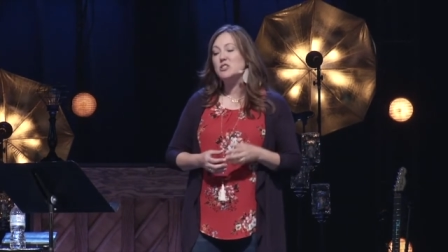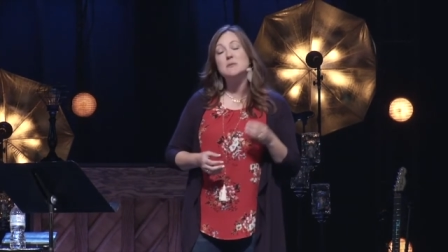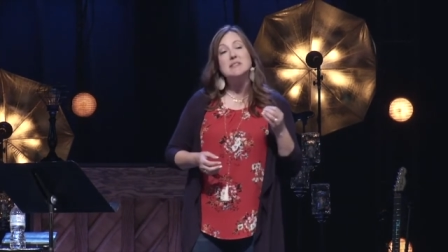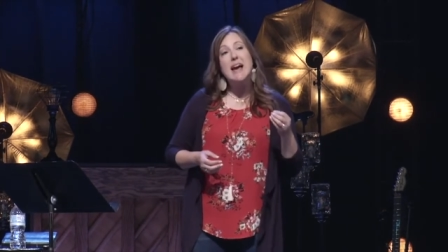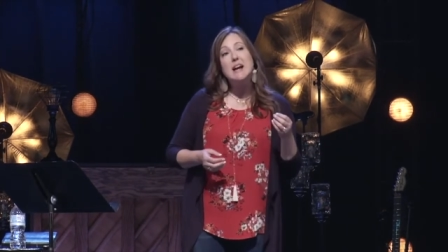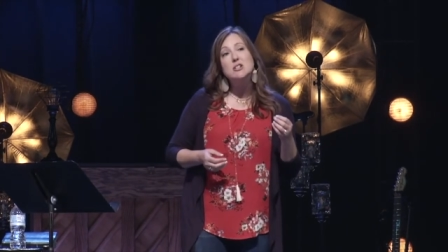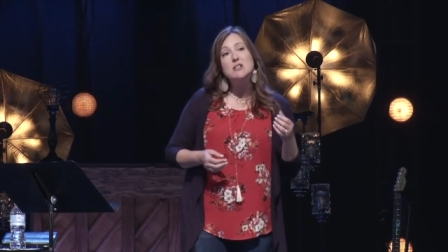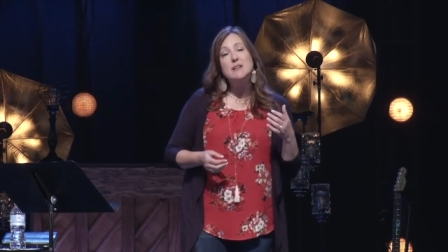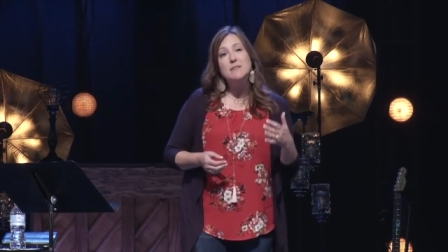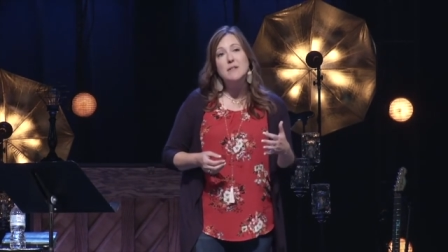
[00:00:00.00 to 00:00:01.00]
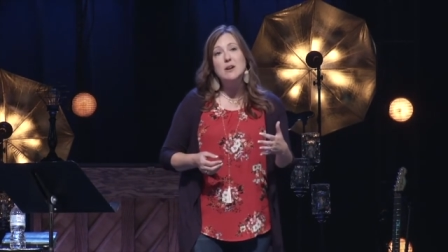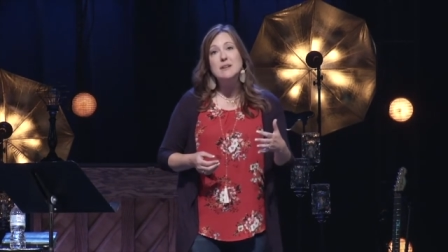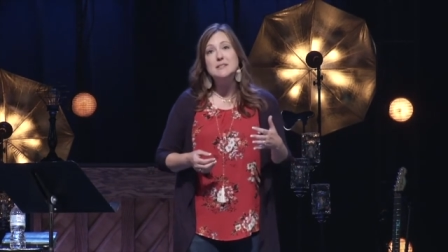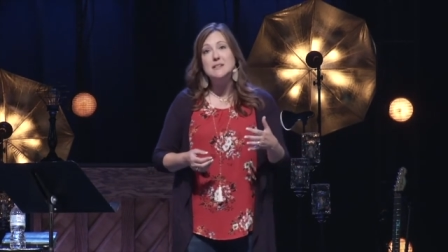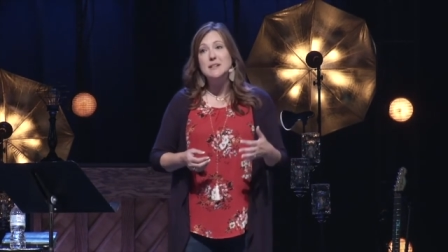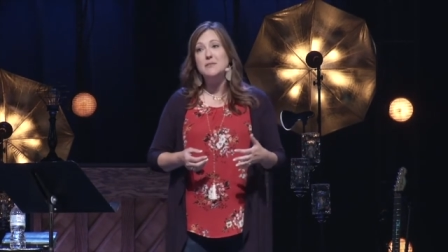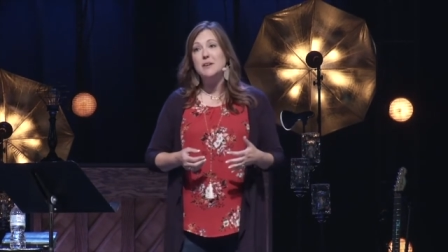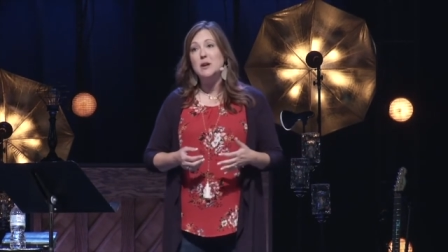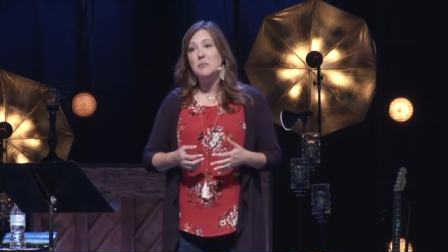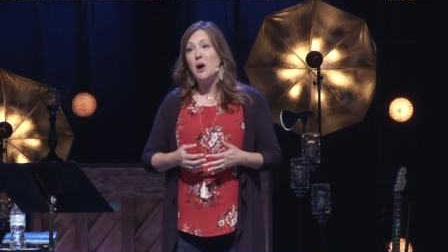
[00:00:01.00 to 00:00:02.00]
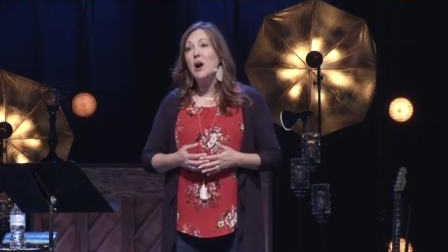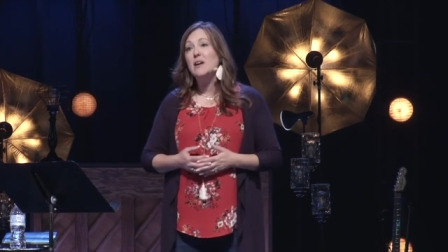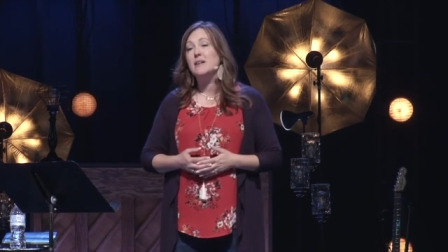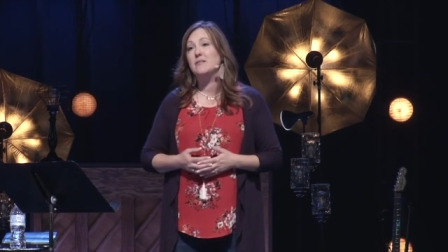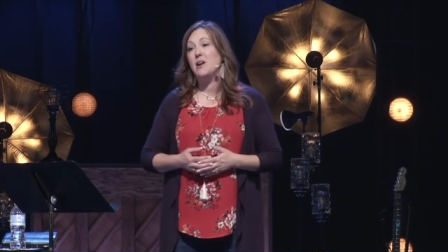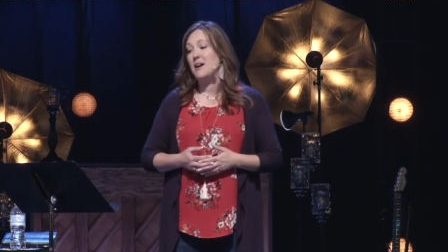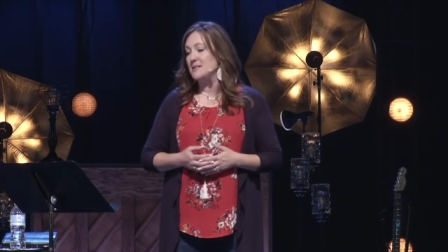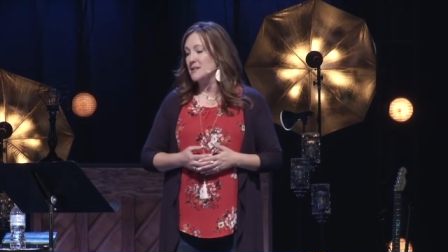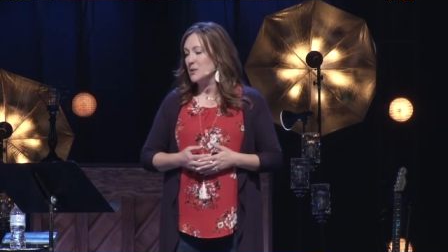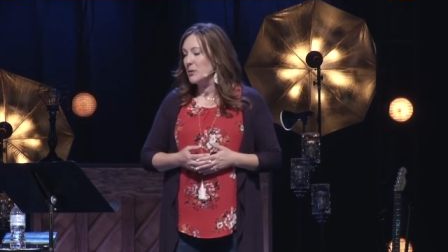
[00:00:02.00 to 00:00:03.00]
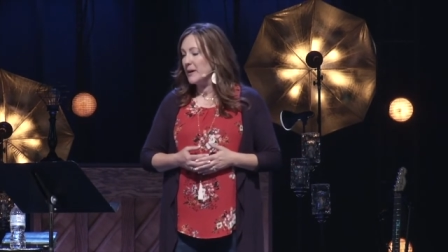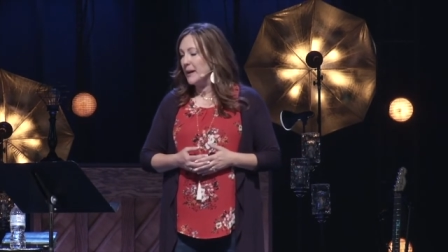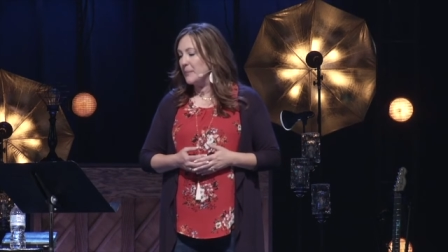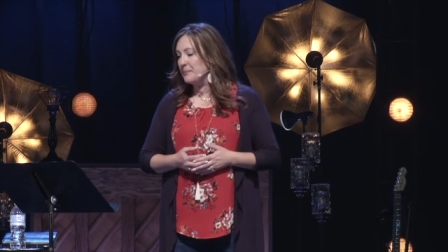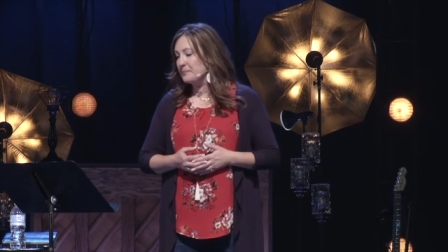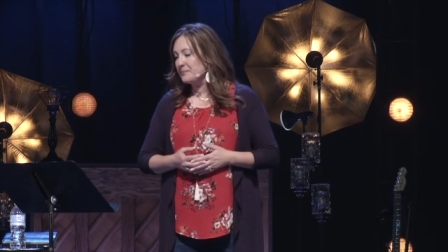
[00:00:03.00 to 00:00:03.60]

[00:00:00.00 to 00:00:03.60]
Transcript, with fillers: she was actually a very significant part of God's story.